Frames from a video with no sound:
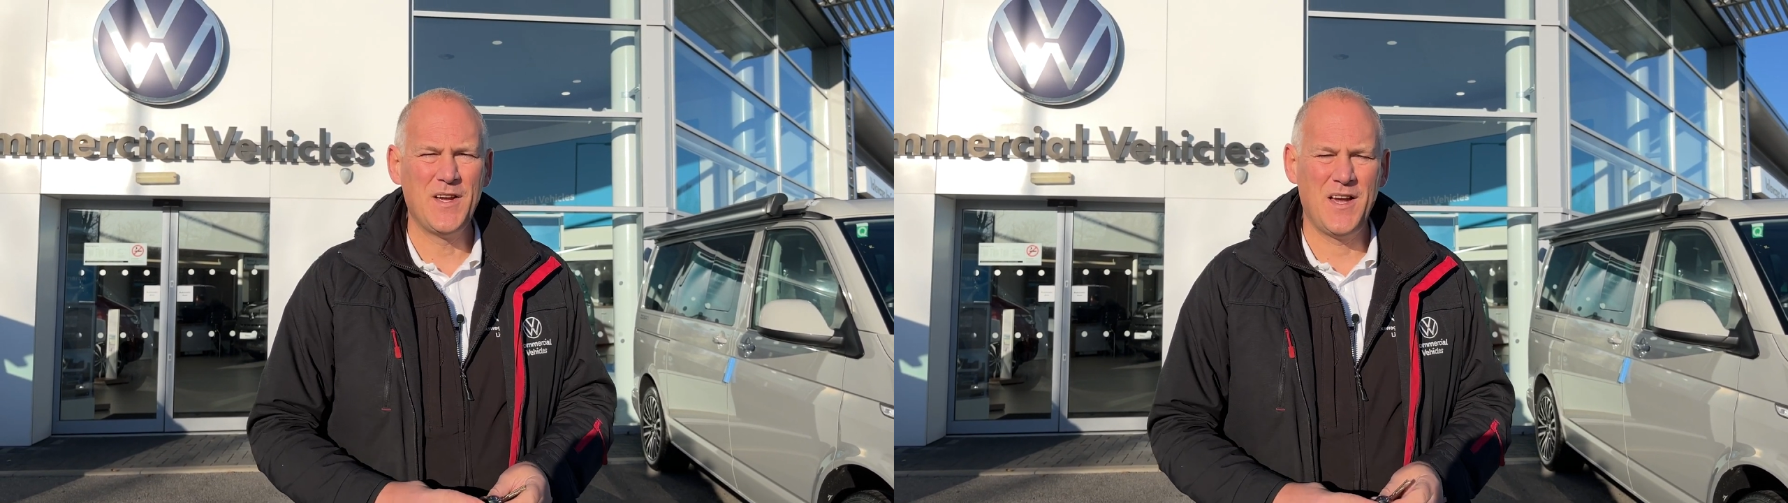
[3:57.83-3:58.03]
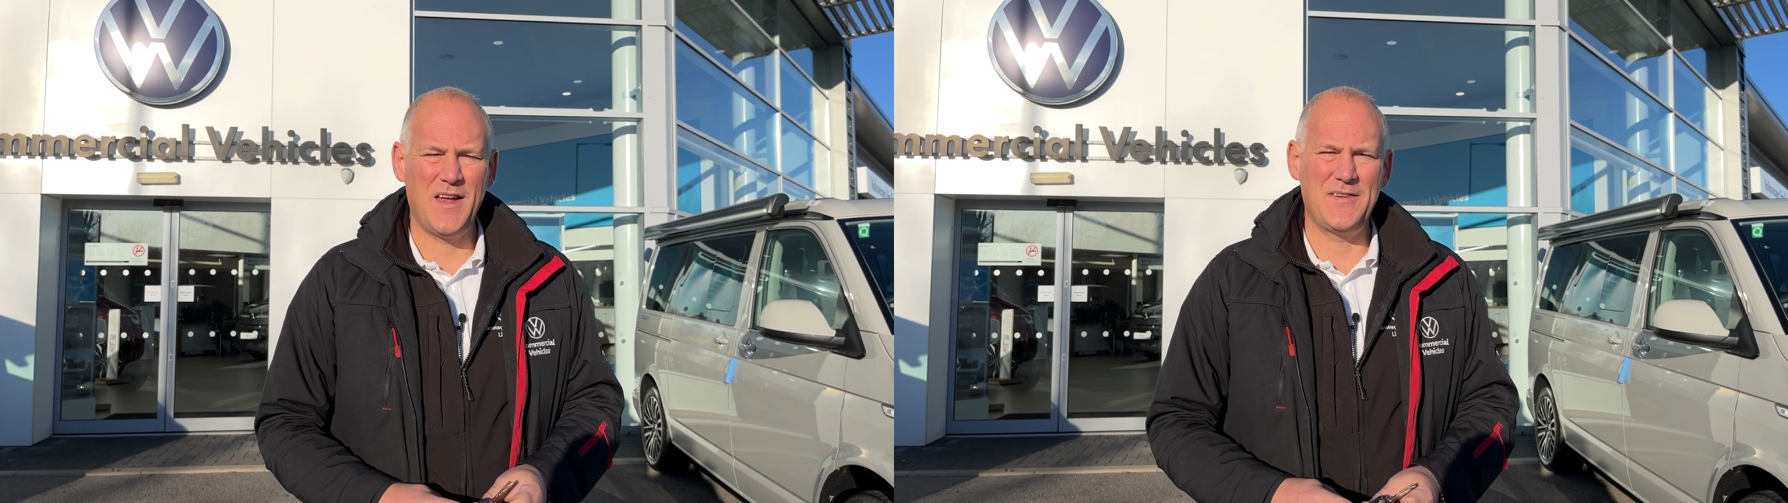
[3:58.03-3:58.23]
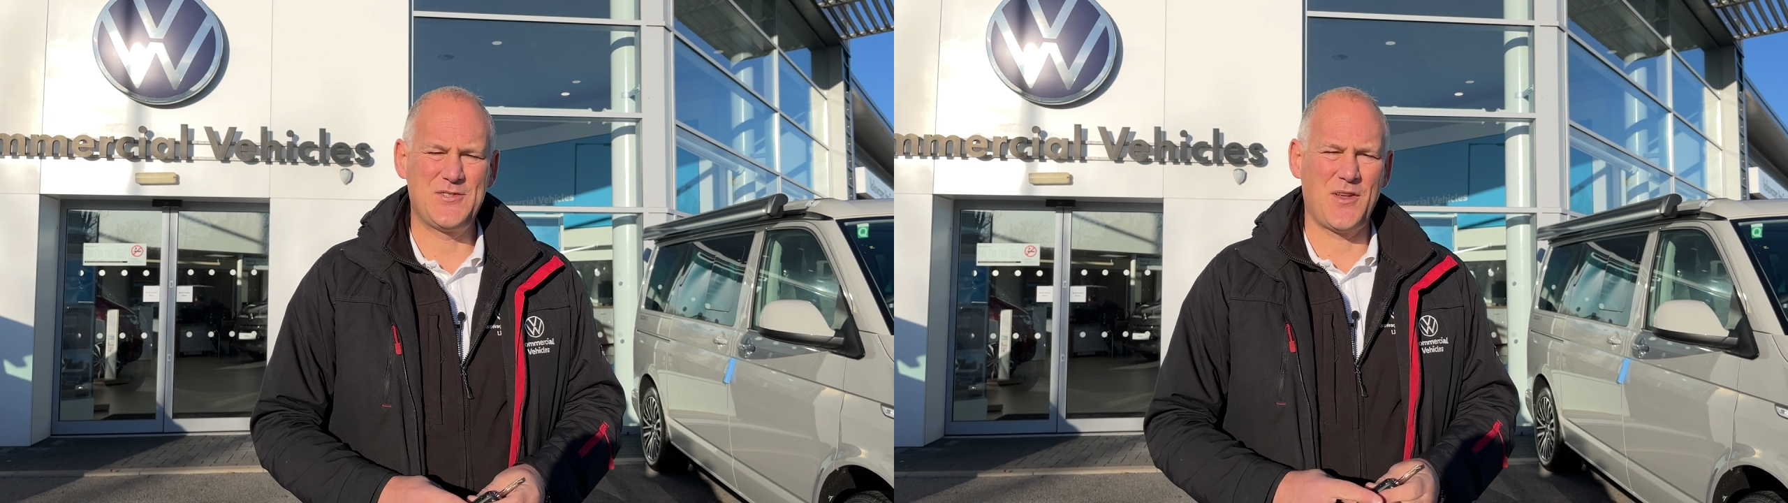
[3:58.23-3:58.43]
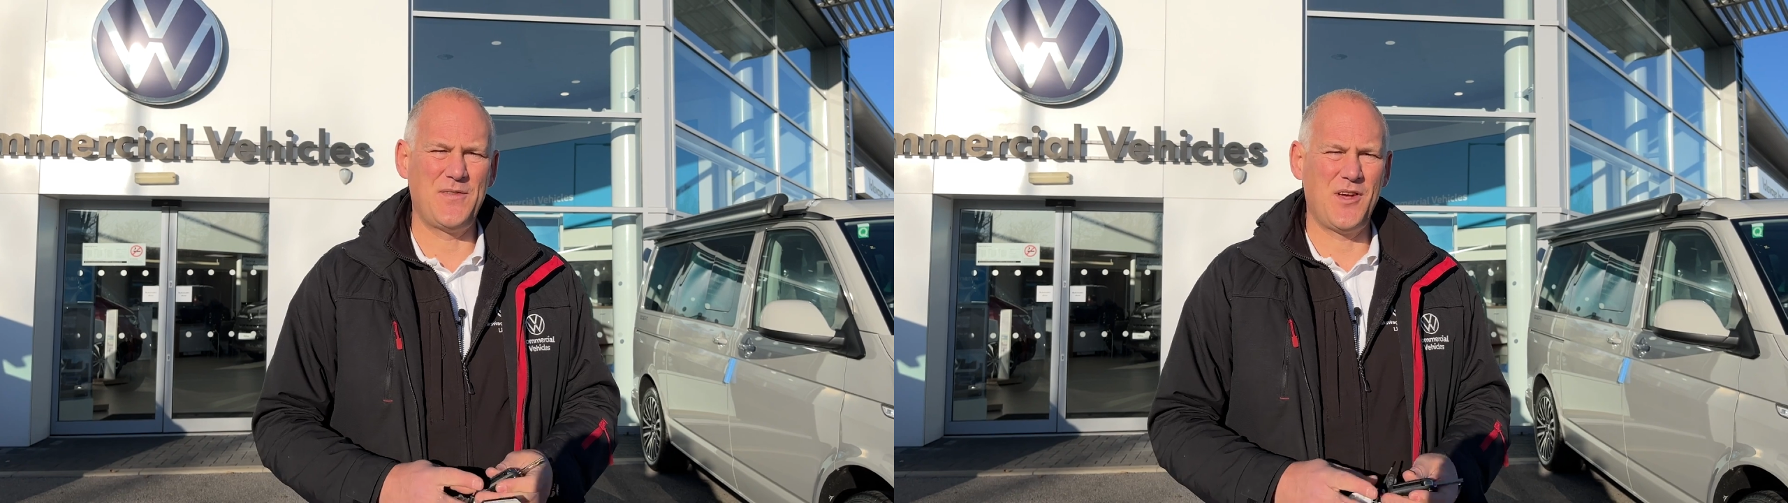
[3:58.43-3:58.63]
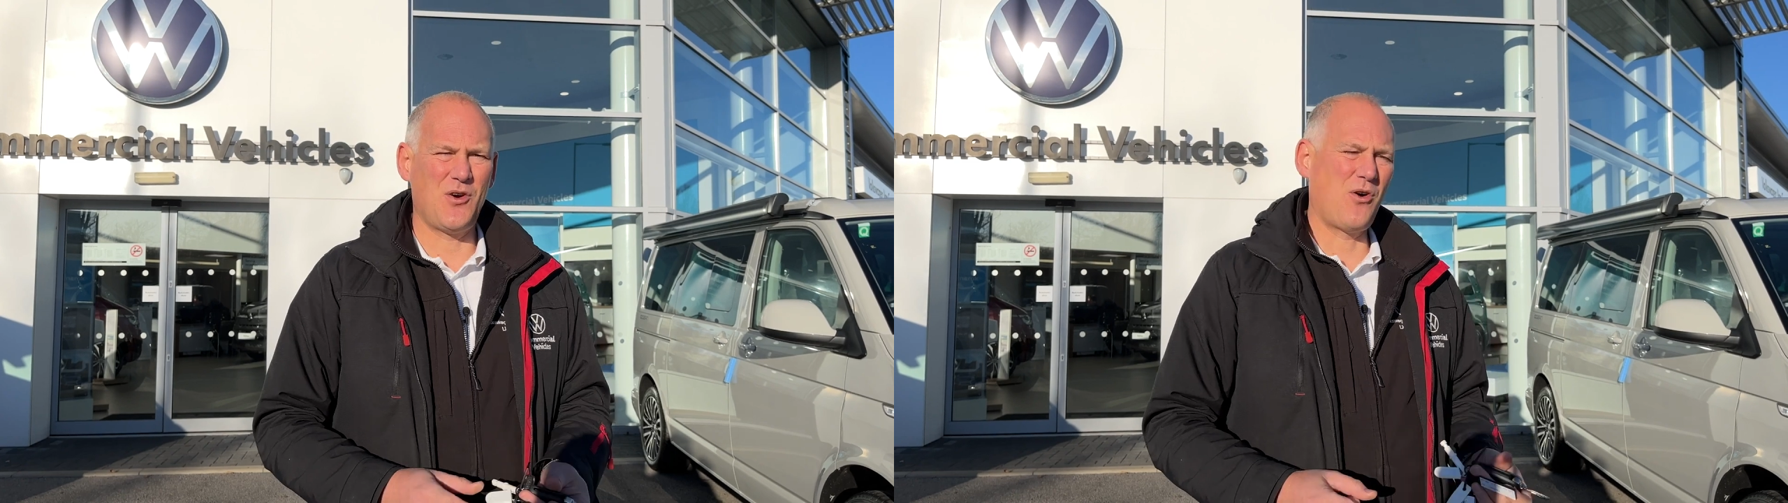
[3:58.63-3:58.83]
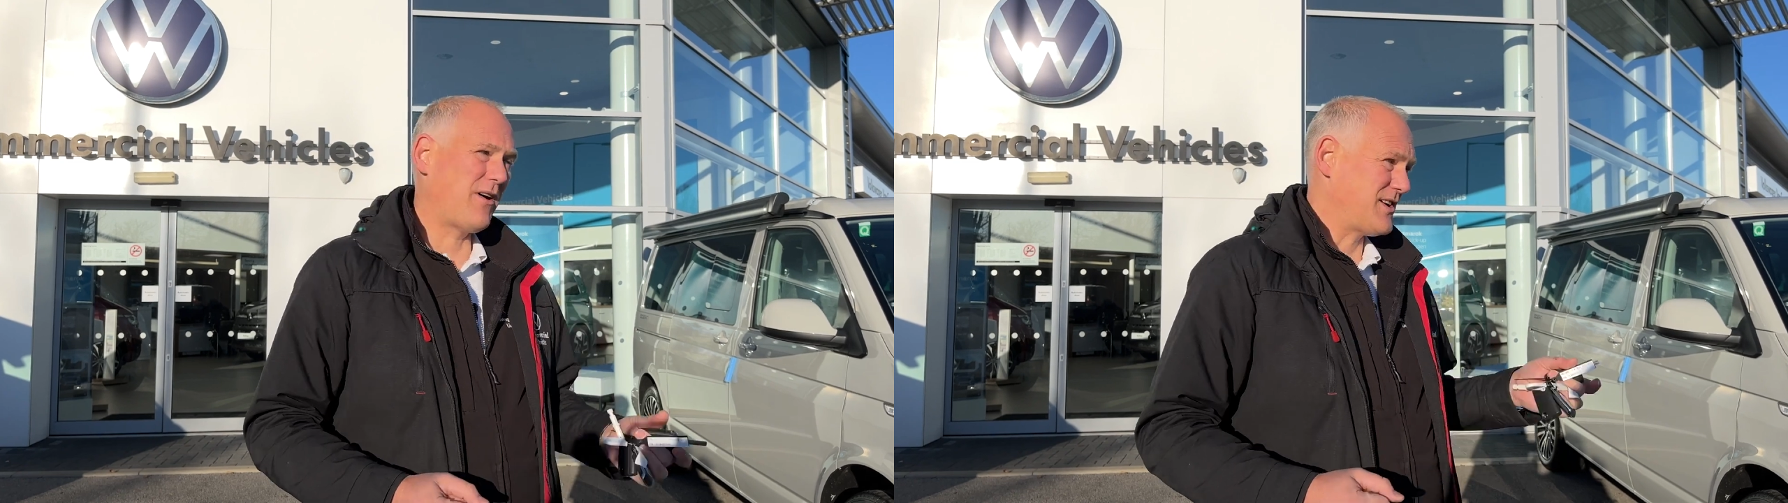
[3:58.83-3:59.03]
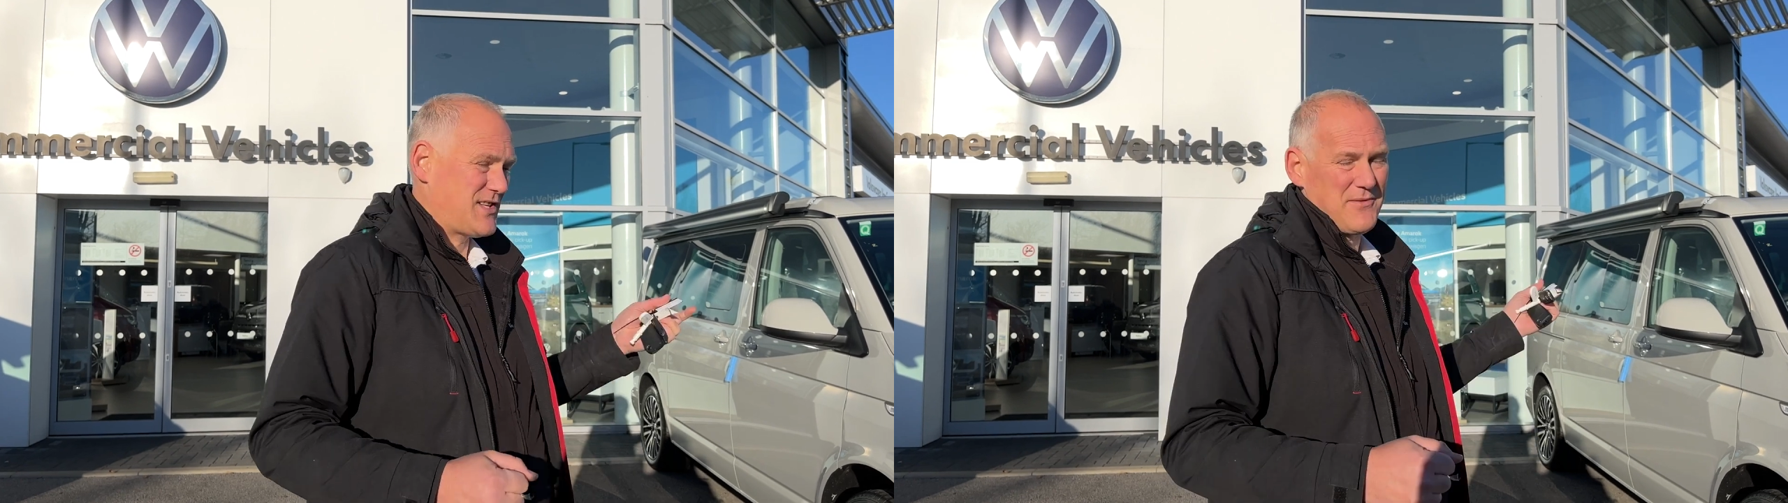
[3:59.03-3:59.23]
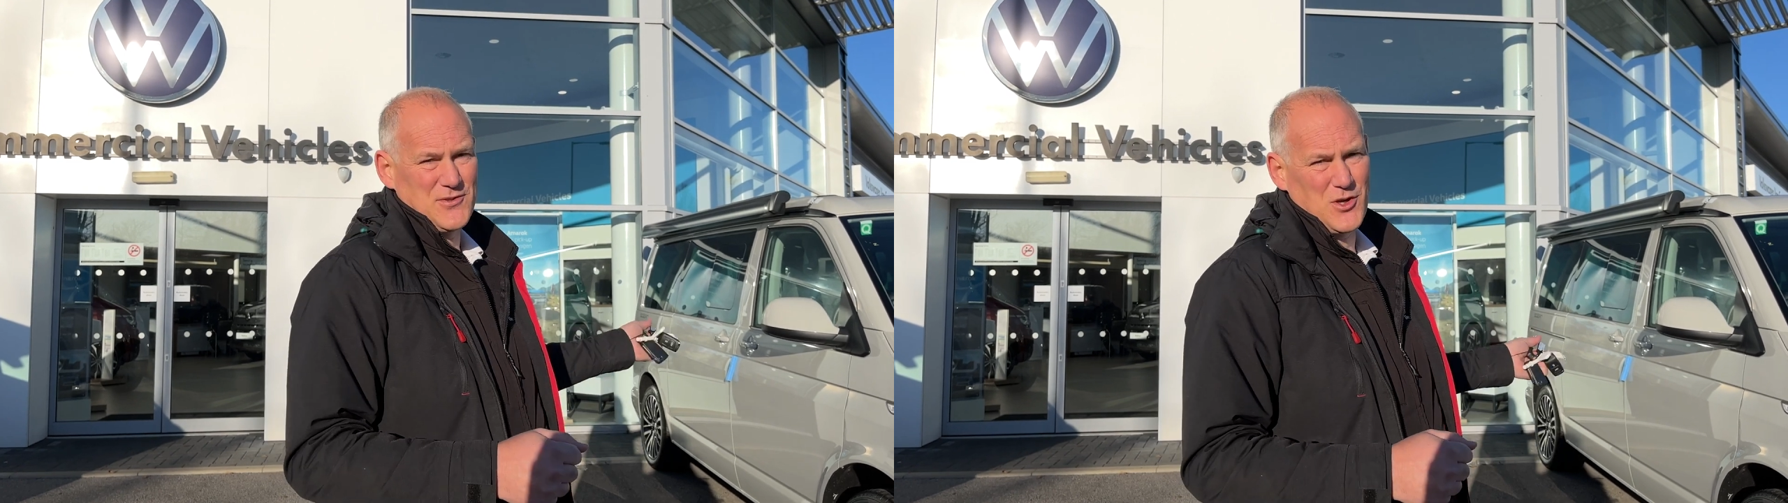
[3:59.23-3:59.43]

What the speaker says: that's on the, or actually having